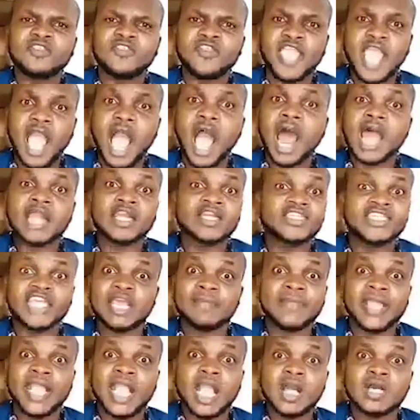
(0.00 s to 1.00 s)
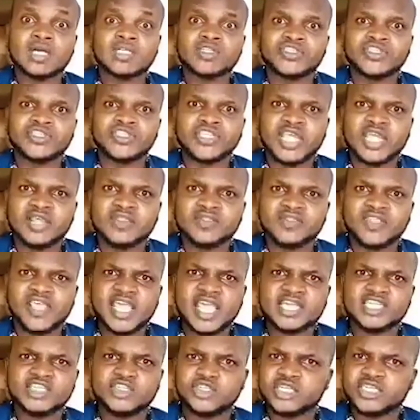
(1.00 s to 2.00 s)
they are demigods
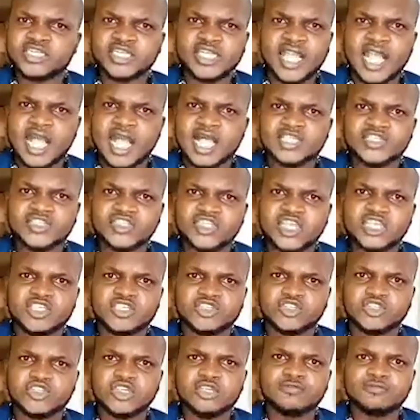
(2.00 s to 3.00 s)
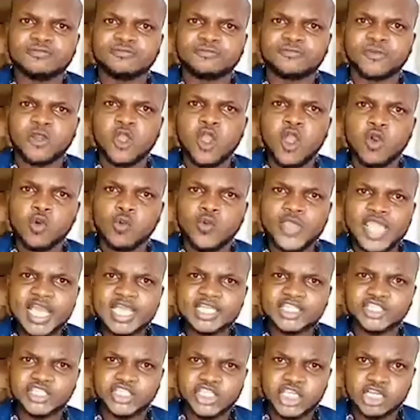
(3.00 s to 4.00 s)
and they are treating us as if
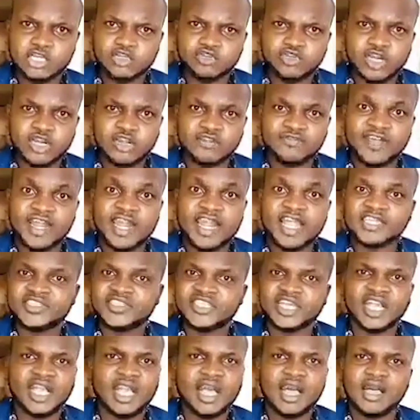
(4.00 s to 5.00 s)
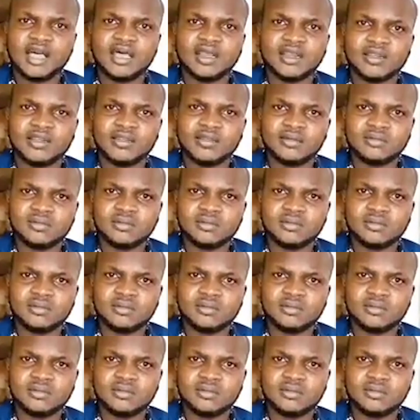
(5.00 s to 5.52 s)
we are children of a lesser god.